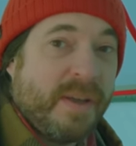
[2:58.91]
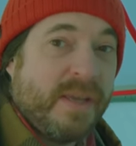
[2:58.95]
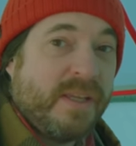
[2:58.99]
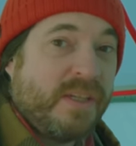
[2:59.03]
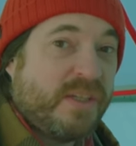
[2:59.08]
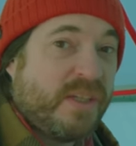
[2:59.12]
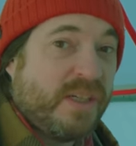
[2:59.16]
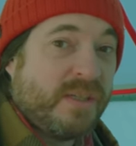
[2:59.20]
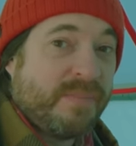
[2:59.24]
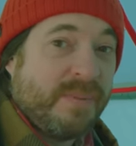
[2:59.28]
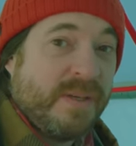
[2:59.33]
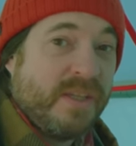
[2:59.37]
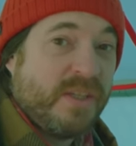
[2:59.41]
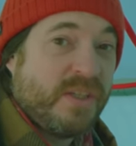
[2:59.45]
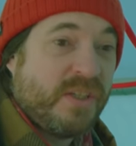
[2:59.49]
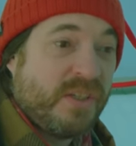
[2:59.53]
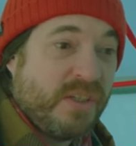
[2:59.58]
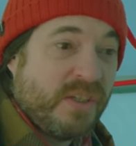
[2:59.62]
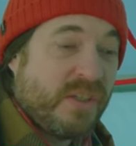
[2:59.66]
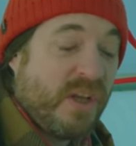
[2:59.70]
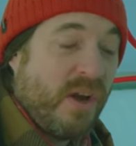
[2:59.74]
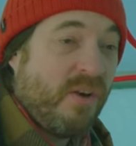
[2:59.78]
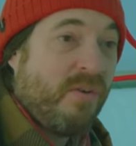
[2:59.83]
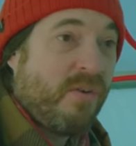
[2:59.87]
It's just been
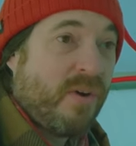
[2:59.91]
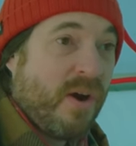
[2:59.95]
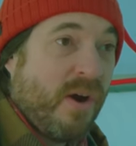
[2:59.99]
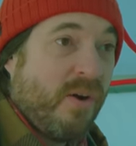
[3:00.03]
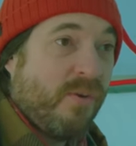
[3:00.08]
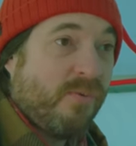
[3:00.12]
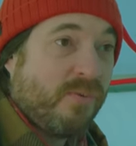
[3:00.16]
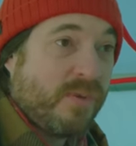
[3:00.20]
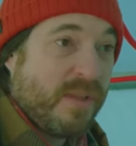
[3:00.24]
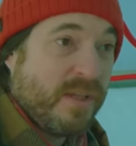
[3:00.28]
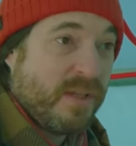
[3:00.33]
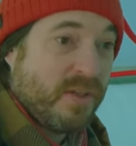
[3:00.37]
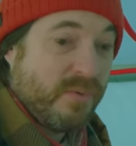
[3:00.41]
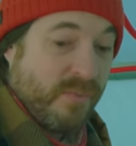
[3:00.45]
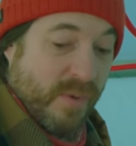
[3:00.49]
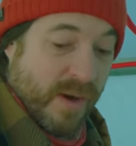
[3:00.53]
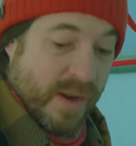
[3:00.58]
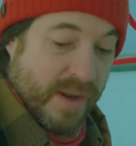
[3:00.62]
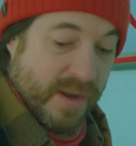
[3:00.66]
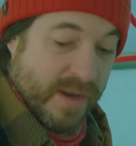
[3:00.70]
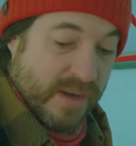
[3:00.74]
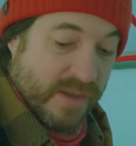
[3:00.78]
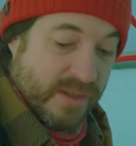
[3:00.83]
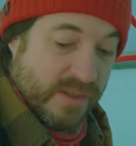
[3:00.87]
so cold this
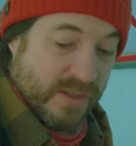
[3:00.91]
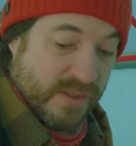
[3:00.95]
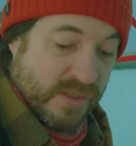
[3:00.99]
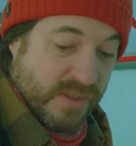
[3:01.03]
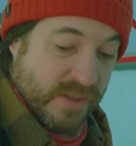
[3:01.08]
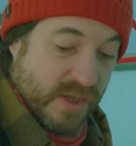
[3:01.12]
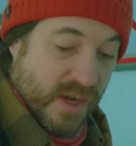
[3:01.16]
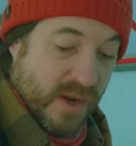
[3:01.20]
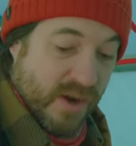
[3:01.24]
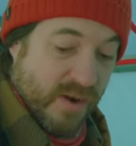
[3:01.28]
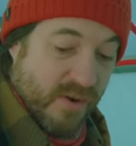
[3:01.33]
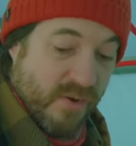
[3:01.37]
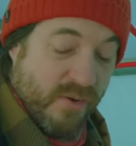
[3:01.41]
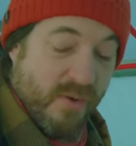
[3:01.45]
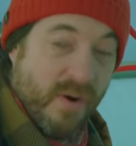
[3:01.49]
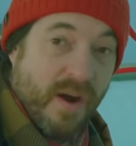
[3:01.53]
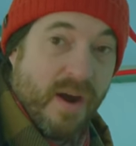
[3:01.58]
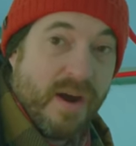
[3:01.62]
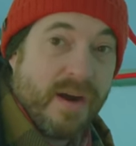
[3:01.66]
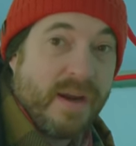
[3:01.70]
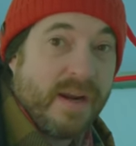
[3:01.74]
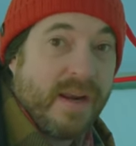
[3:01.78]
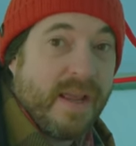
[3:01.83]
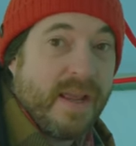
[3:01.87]
week, so
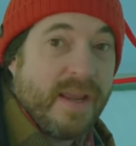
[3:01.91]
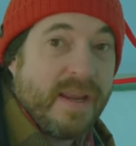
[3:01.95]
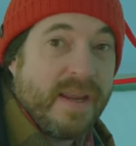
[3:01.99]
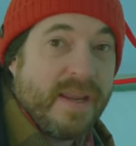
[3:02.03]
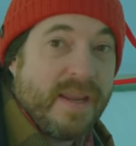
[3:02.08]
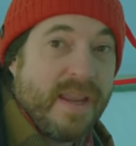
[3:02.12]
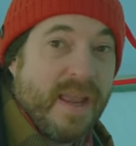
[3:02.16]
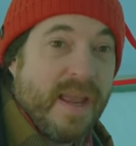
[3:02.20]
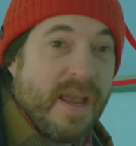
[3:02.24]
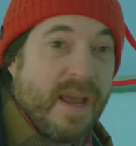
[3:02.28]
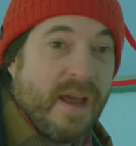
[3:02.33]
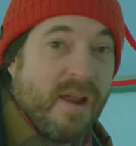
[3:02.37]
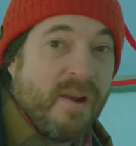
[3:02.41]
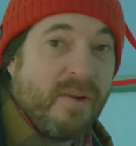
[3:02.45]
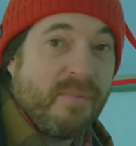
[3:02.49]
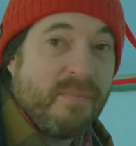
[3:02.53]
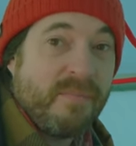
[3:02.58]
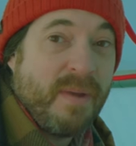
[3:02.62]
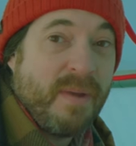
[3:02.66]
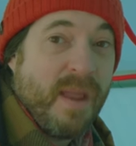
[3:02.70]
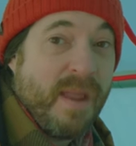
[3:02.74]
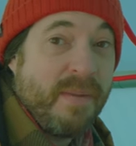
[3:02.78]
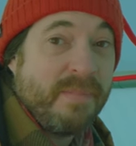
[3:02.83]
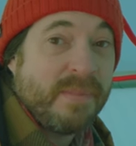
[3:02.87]
I'm going to get uh,
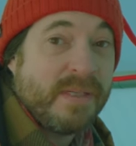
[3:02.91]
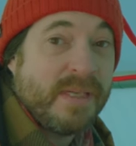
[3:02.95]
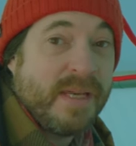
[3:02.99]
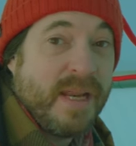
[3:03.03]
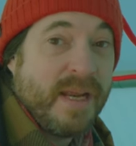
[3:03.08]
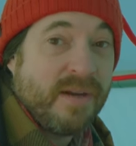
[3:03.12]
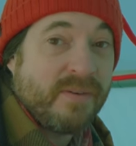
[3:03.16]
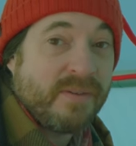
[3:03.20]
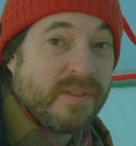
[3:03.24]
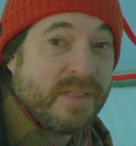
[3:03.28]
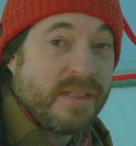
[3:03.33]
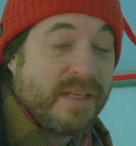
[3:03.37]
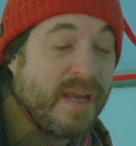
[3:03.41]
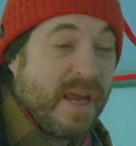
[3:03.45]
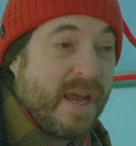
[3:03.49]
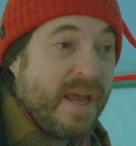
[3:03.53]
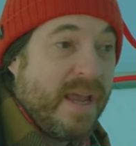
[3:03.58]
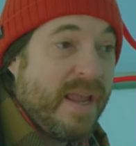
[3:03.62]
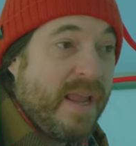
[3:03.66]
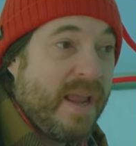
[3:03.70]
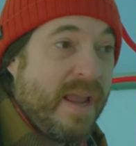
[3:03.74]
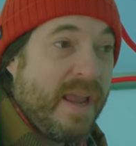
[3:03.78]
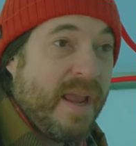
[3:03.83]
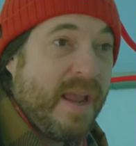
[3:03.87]
emptied out
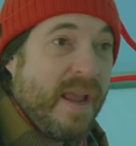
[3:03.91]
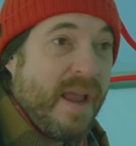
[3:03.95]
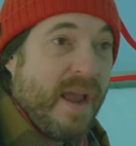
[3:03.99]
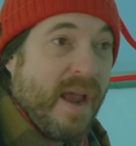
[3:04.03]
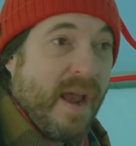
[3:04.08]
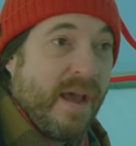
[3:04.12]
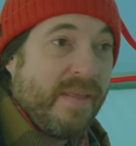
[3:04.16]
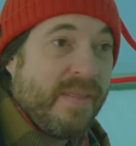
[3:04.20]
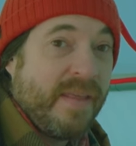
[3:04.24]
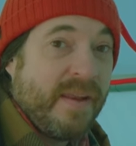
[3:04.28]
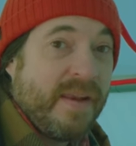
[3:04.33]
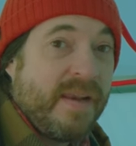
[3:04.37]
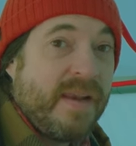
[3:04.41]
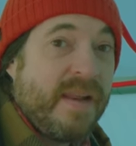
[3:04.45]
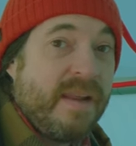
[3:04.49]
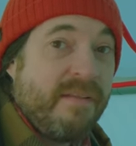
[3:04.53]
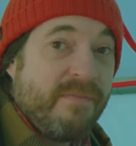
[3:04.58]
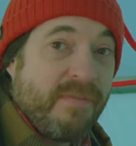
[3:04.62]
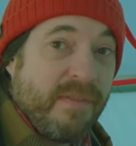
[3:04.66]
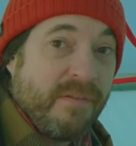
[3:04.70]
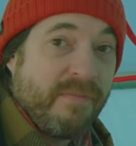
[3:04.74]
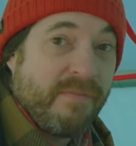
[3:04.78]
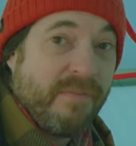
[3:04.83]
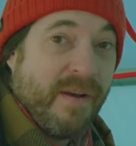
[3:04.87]
today and then
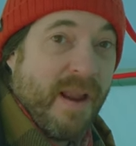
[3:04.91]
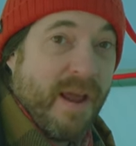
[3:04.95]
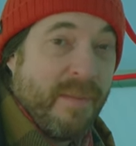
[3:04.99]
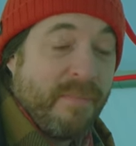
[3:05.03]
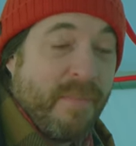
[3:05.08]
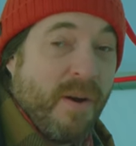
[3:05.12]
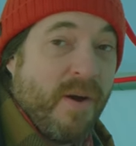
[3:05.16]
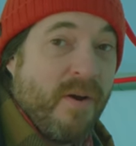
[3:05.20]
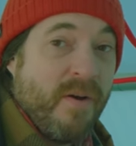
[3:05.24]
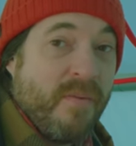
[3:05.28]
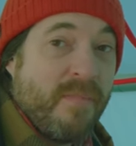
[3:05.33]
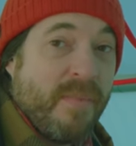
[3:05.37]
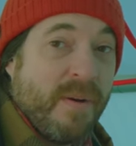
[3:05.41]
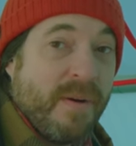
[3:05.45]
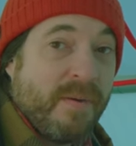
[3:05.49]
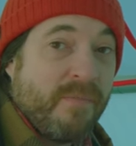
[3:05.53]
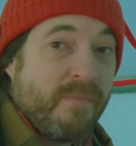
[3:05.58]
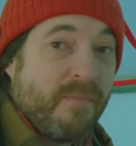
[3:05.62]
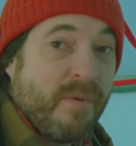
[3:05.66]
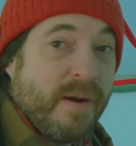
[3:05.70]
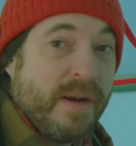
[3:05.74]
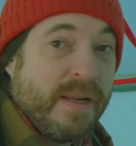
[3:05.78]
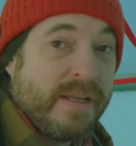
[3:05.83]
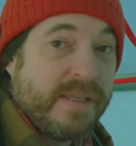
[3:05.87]
leave the flap open
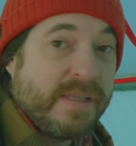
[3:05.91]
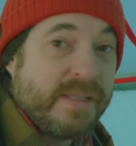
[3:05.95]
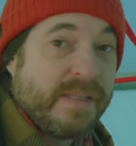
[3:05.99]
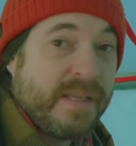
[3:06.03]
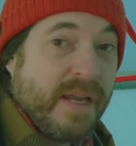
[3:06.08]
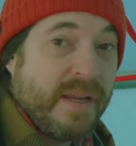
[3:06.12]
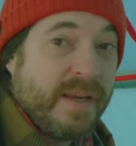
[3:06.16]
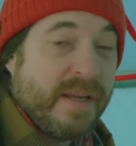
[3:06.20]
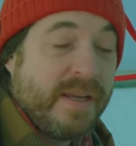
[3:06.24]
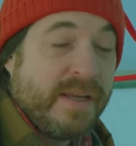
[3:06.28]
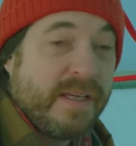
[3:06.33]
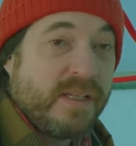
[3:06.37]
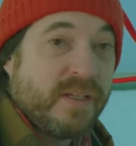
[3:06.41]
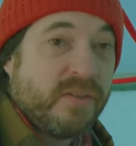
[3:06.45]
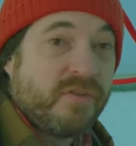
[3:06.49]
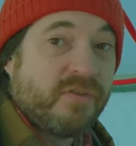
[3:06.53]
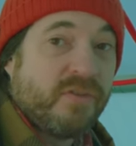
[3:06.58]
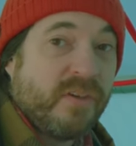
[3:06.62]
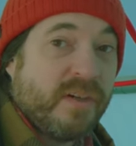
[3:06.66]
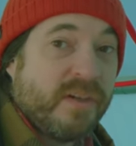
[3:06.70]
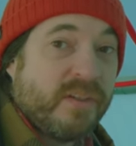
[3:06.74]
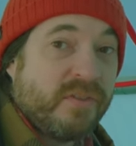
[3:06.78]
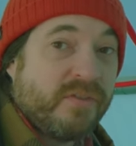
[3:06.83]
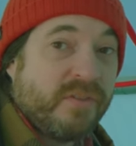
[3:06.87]
when it's sunny to
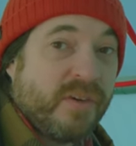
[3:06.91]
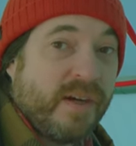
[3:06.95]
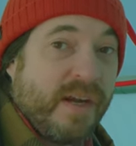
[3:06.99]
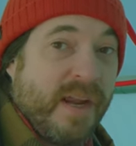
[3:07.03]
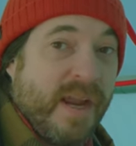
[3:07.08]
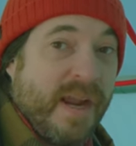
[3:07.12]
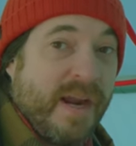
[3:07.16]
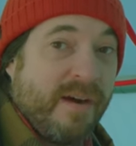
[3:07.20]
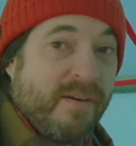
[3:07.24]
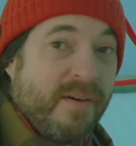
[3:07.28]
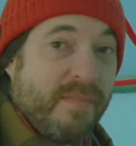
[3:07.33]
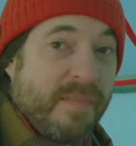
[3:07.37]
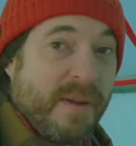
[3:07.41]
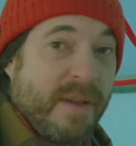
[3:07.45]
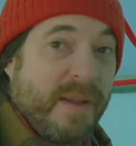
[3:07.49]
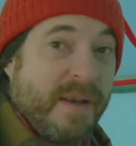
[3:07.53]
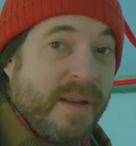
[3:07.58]
try and dry it out a bit